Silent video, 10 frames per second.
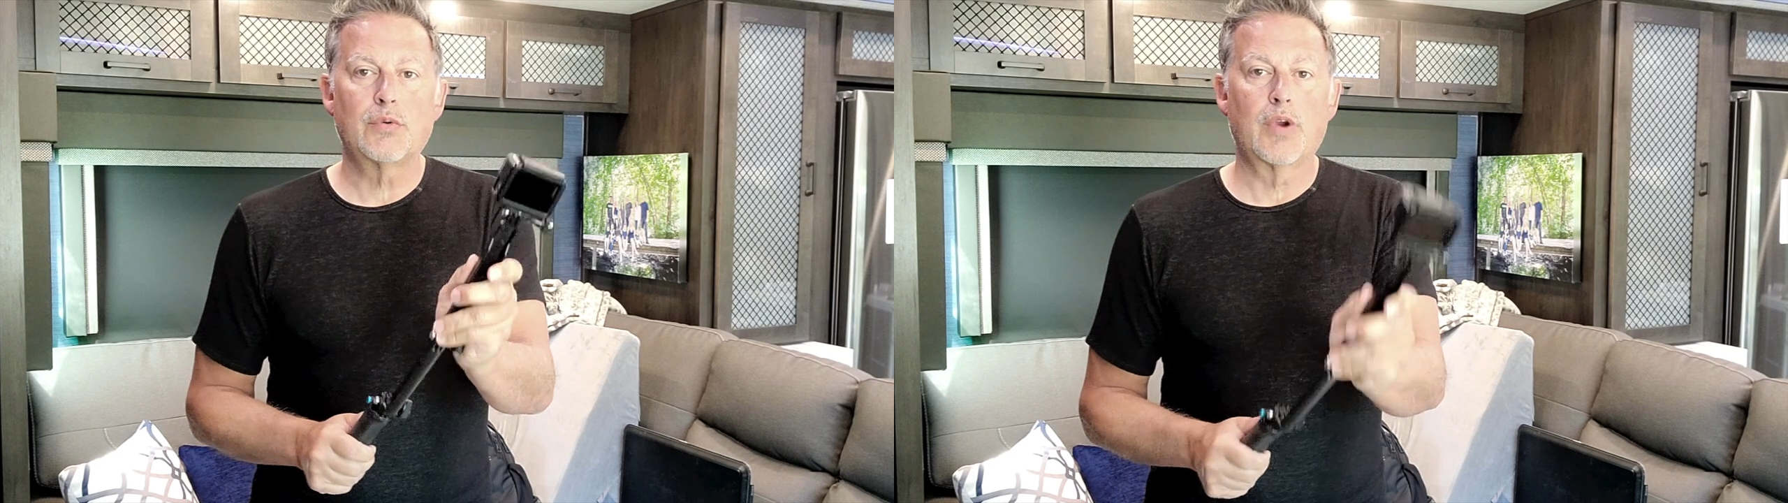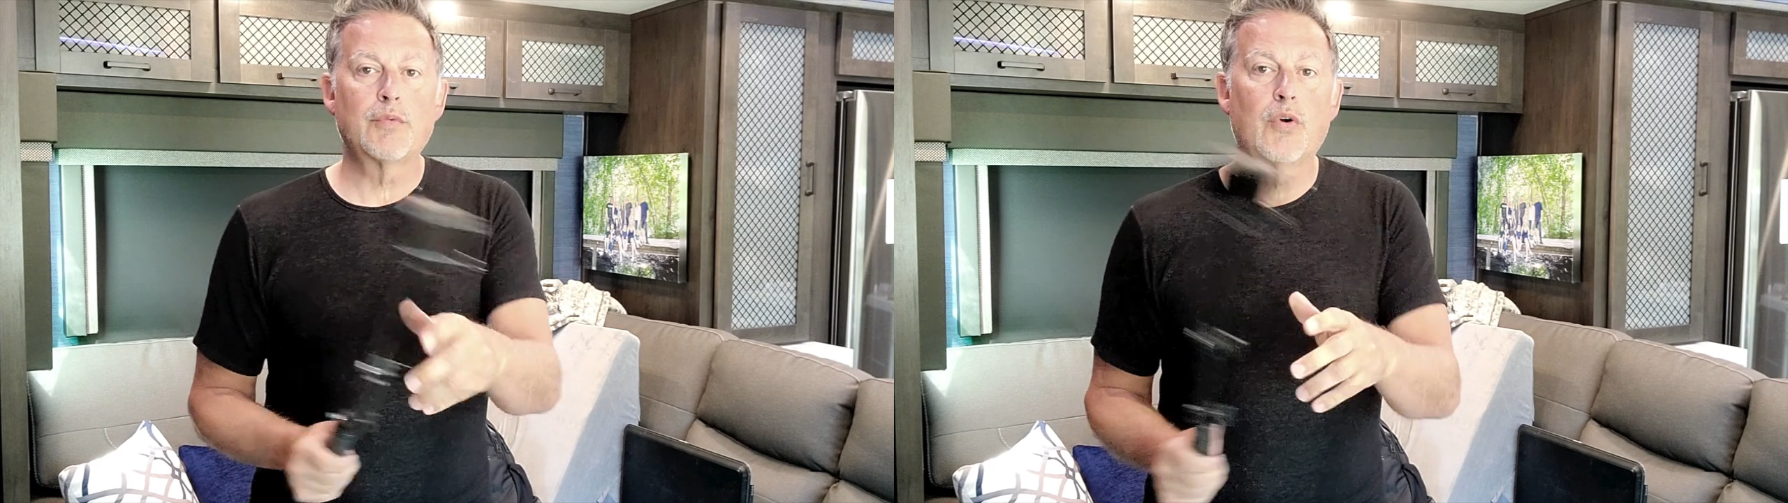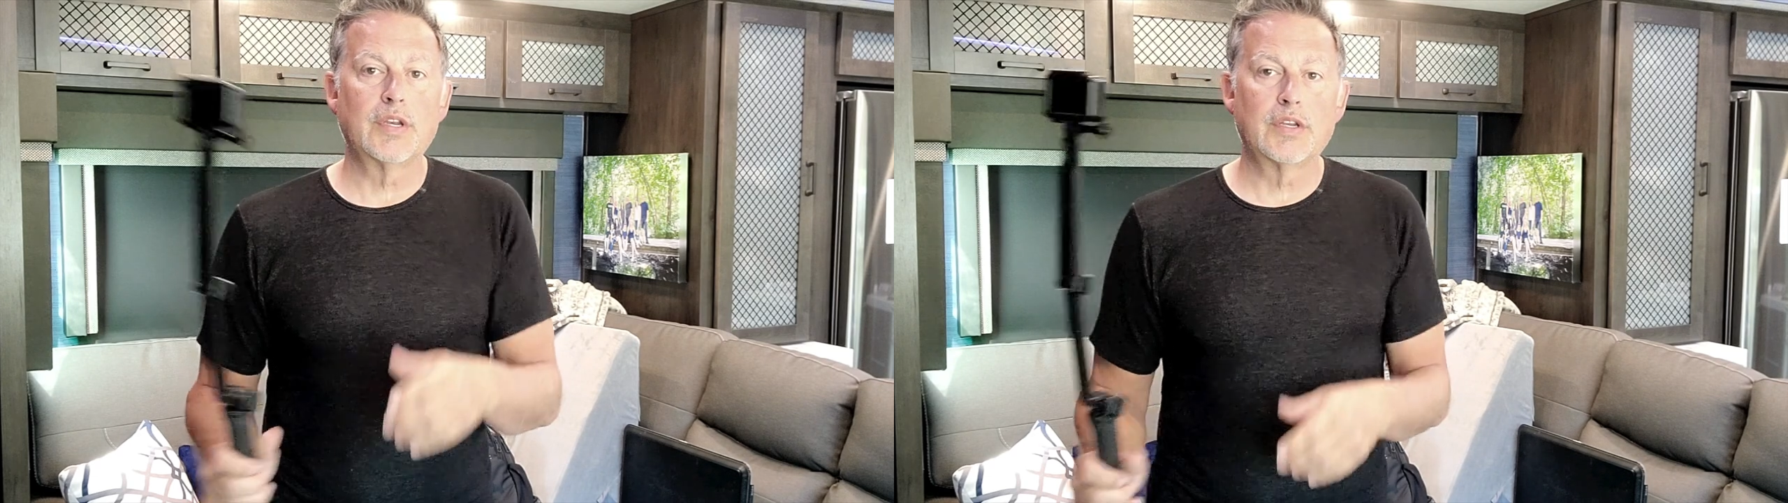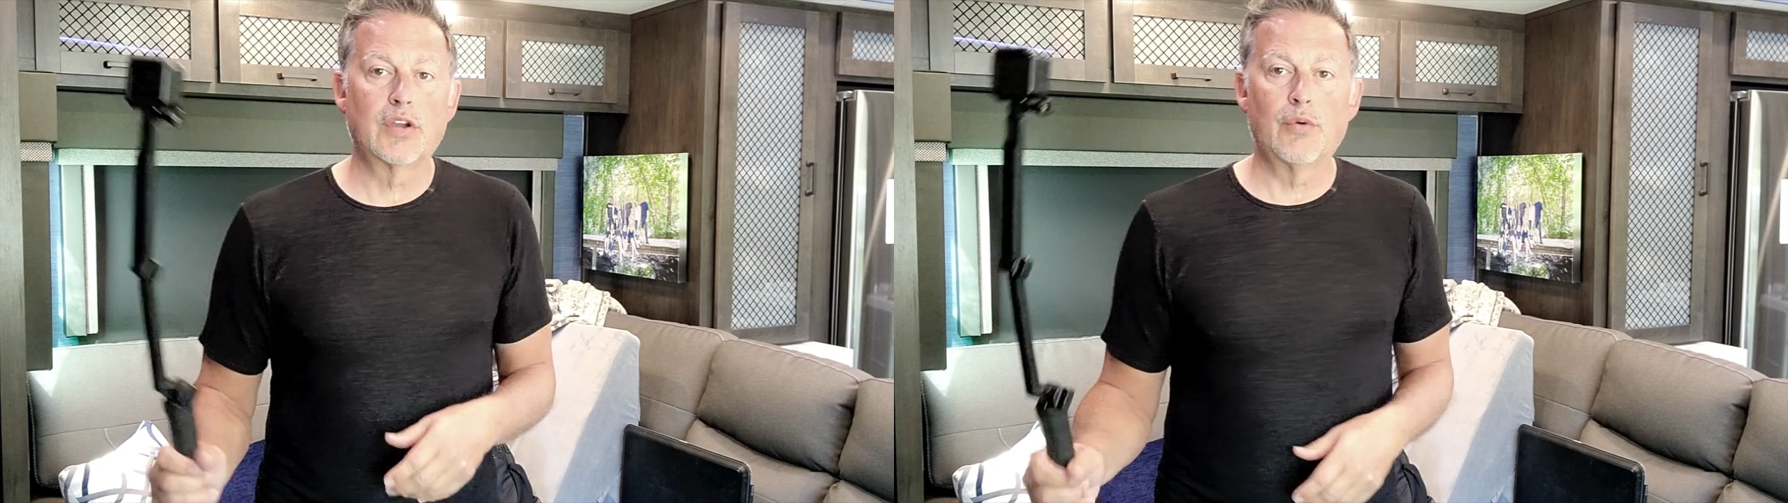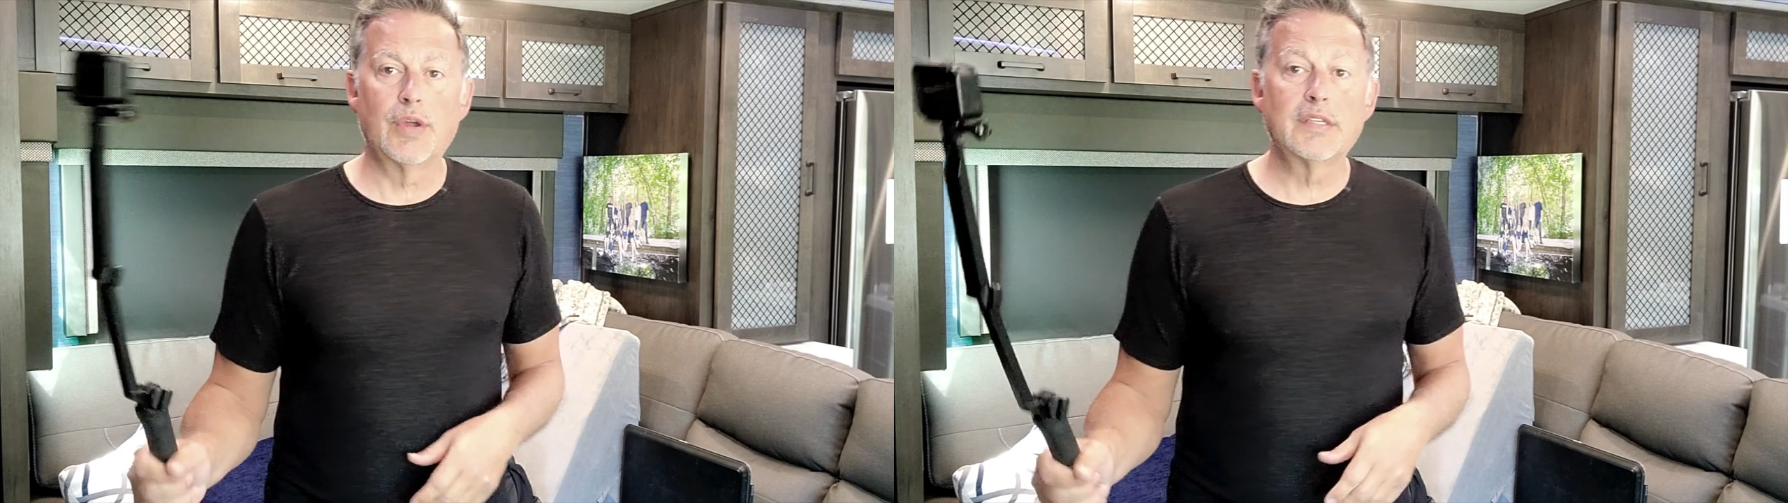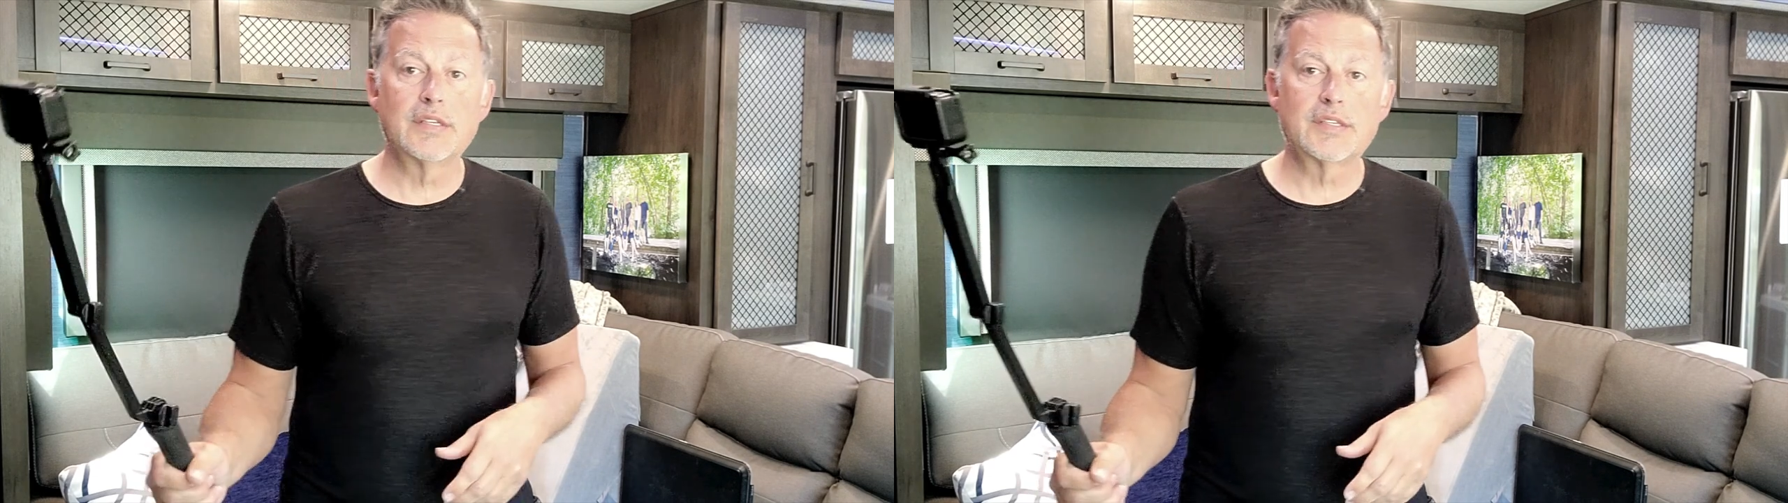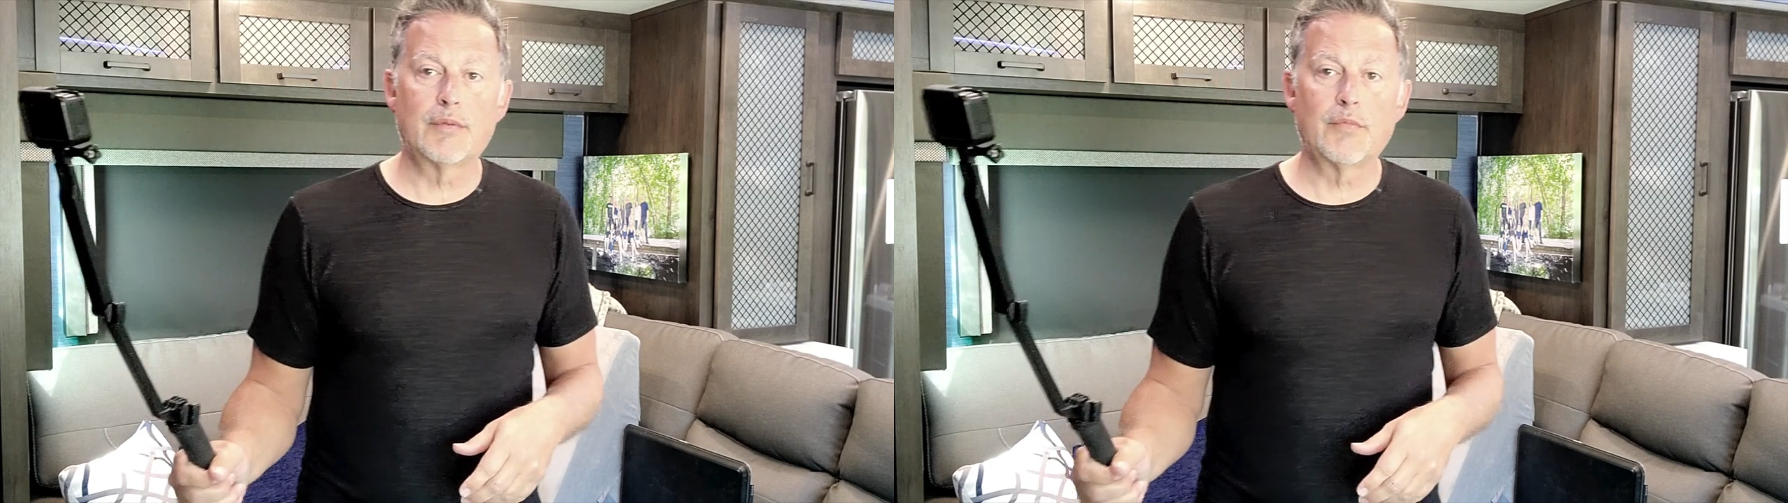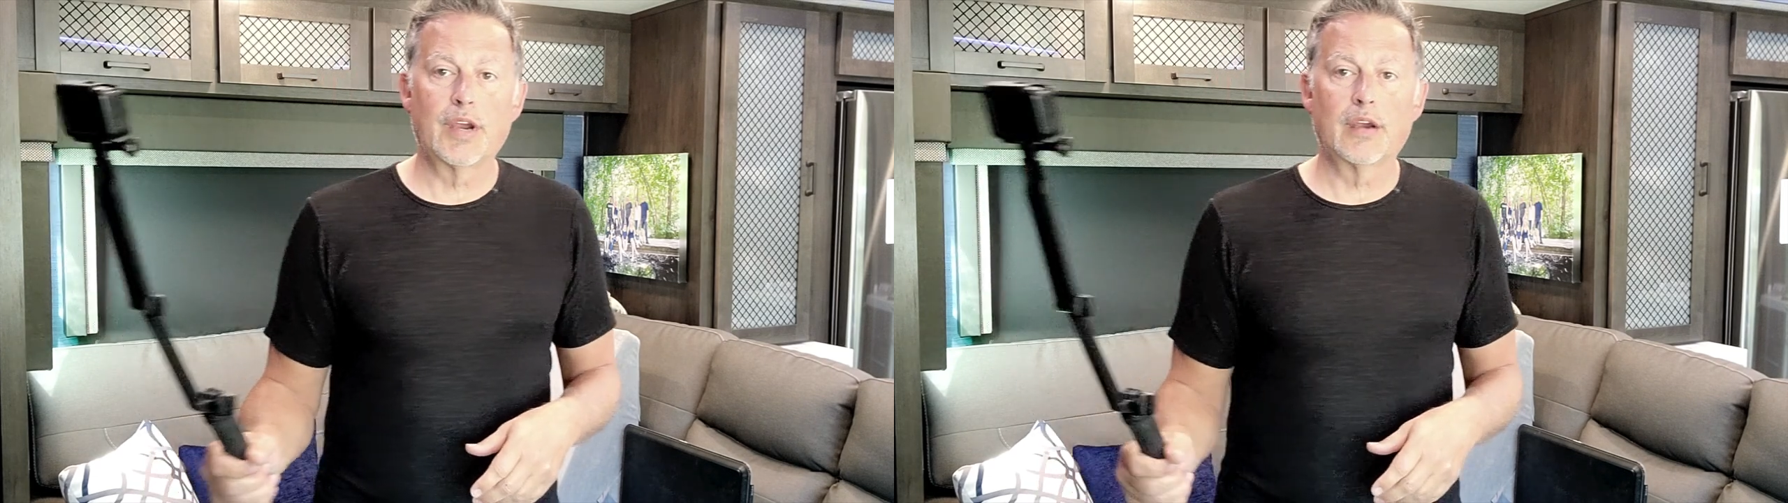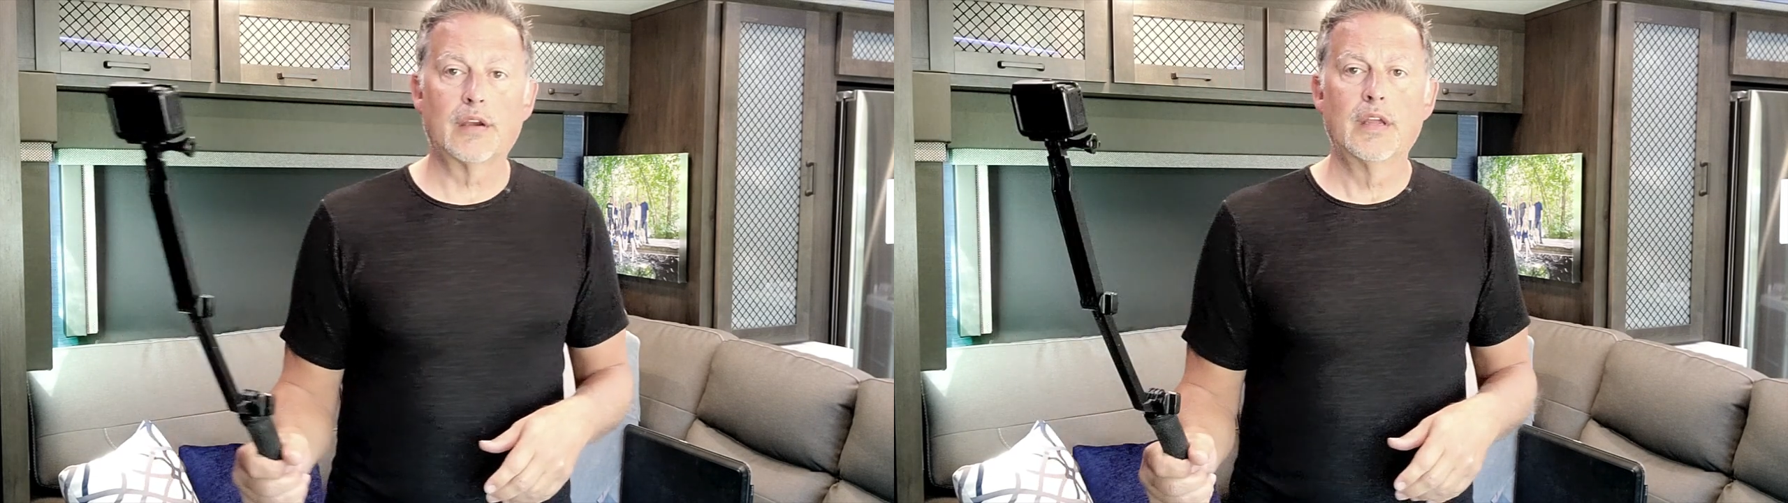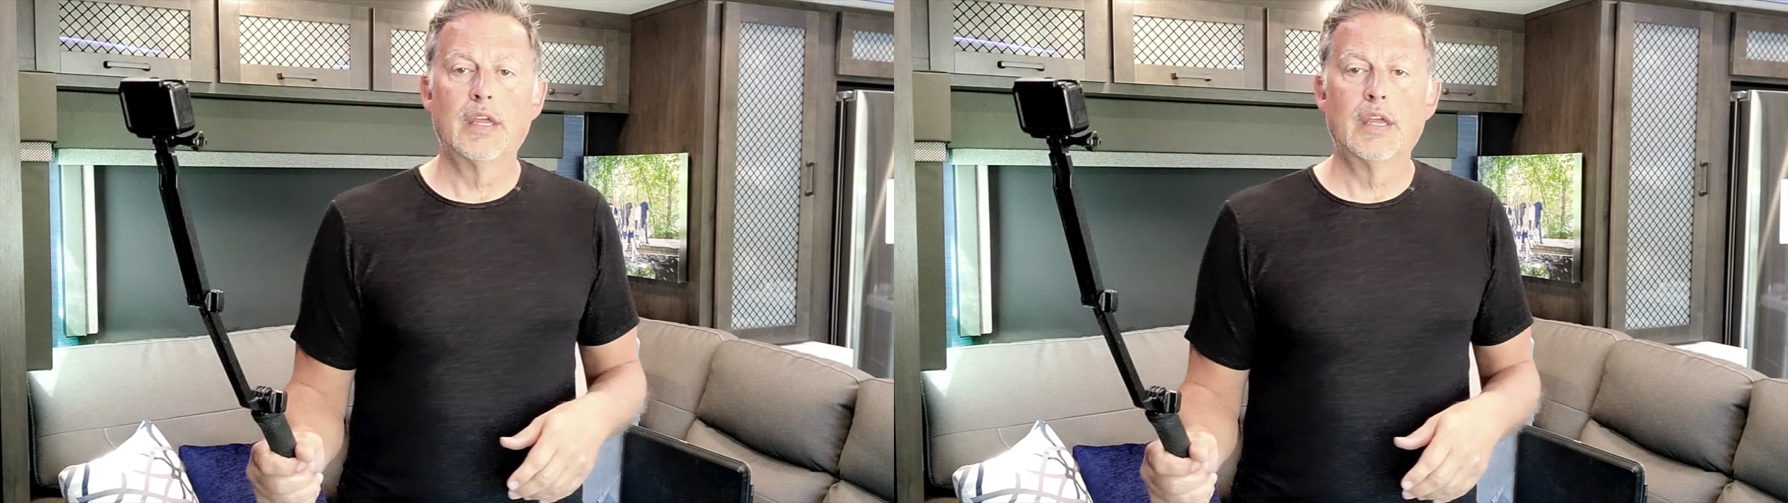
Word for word: where I'm going to go into somewhere